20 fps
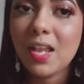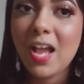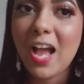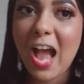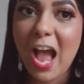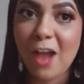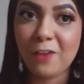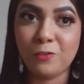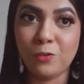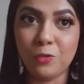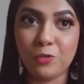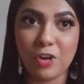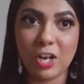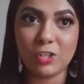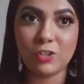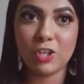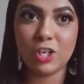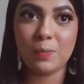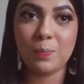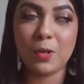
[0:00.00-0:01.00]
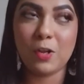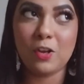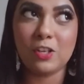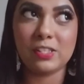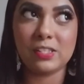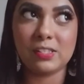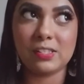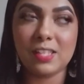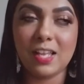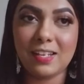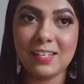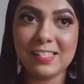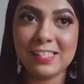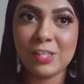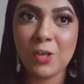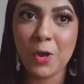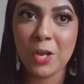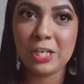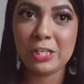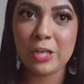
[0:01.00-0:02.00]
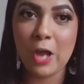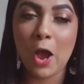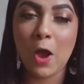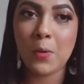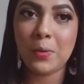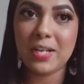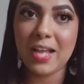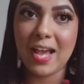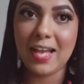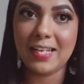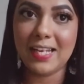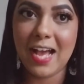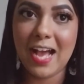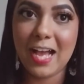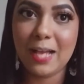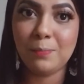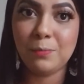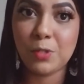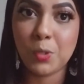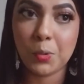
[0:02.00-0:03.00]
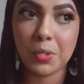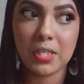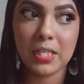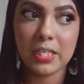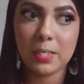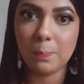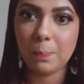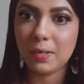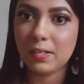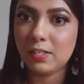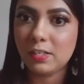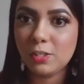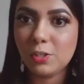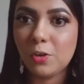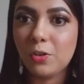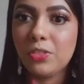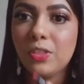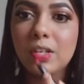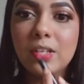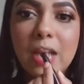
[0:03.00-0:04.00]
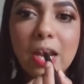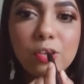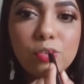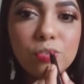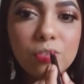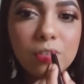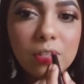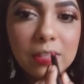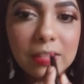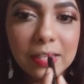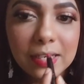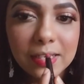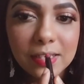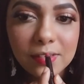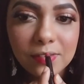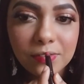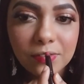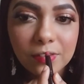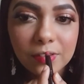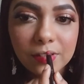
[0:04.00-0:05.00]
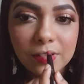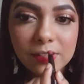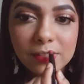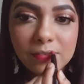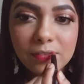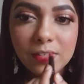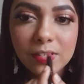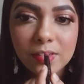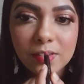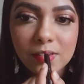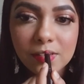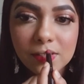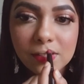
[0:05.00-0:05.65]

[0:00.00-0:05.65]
I have to rush it because the sun is going down and I'm totally dependent on the natural light for this video.